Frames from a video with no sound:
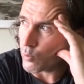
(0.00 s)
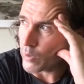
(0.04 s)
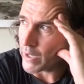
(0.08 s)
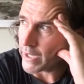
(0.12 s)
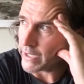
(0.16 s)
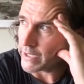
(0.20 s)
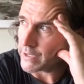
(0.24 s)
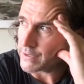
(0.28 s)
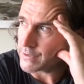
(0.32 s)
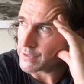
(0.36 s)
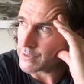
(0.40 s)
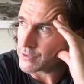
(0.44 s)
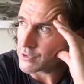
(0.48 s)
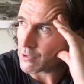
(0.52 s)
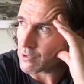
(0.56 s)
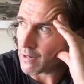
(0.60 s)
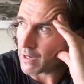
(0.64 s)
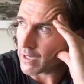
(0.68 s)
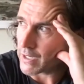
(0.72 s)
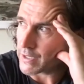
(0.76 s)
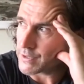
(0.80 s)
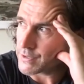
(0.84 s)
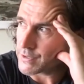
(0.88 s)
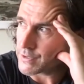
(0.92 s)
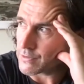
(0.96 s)
way to
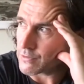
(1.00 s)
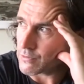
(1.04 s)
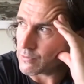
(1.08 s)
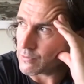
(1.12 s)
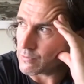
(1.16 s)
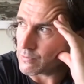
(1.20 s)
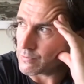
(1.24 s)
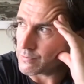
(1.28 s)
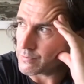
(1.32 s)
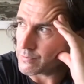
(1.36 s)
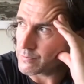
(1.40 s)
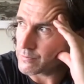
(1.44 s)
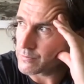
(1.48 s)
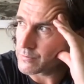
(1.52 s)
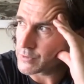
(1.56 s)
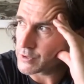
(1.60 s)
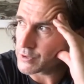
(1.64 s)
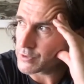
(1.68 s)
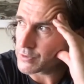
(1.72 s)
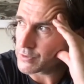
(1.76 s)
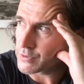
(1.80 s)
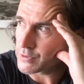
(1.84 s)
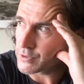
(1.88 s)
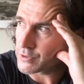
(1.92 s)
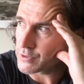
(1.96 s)
try to
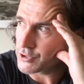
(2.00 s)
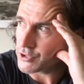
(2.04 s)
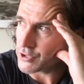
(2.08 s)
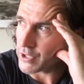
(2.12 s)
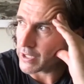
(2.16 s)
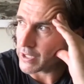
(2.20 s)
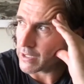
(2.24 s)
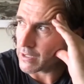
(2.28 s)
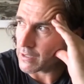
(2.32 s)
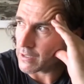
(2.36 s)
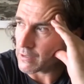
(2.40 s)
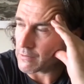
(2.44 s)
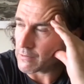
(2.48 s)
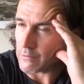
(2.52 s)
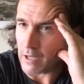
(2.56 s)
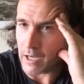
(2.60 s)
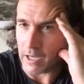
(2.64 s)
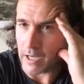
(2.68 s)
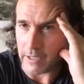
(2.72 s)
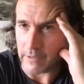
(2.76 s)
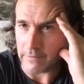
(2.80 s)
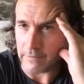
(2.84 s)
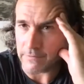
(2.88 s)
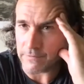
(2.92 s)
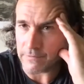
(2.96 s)
share
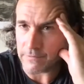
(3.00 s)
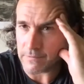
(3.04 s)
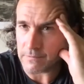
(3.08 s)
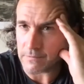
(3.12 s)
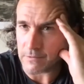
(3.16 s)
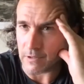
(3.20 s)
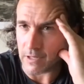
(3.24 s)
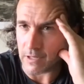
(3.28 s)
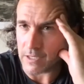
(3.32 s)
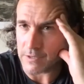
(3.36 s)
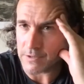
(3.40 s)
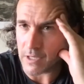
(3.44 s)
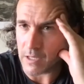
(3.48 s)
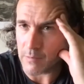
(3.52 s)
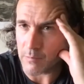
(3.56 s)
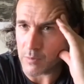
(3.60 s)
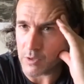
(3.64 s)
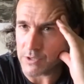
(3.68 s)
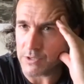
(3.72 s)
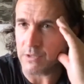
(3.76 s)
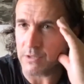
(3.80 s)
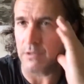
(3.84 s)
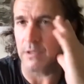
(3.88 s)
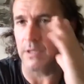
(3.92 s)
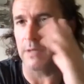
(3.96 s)
live
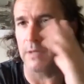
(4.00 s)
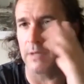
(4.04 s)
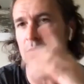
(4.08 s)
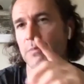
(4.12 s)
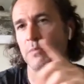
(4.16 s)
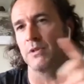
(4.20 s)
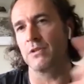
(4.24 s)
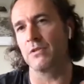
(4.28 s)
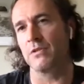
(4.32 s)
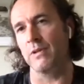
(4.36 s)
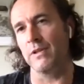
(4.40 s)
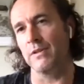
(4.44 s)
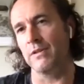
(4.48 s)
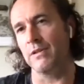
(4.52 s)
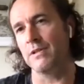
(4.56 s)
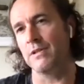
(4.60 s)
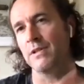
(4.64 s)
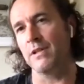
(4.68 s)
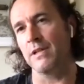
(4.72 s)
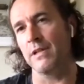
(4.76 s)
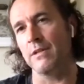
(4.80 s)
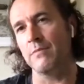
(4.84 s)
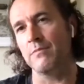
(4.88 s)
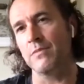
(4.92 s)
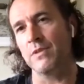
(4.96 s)
Grasshopper scripts between the
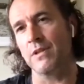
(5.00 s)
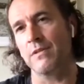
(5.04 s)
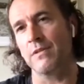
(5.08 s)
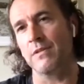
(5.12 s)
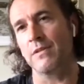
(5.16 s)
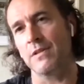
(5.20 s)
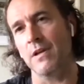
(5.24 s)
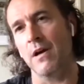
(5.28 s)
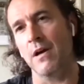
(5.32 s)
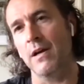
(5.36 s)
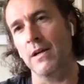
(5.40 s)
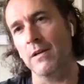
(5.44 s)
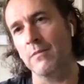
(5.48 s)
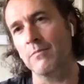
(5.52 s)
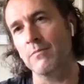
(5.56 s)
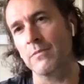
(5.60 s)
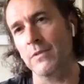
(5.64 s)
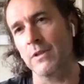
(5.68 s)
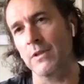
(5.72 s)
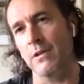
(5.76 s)
teams at the time,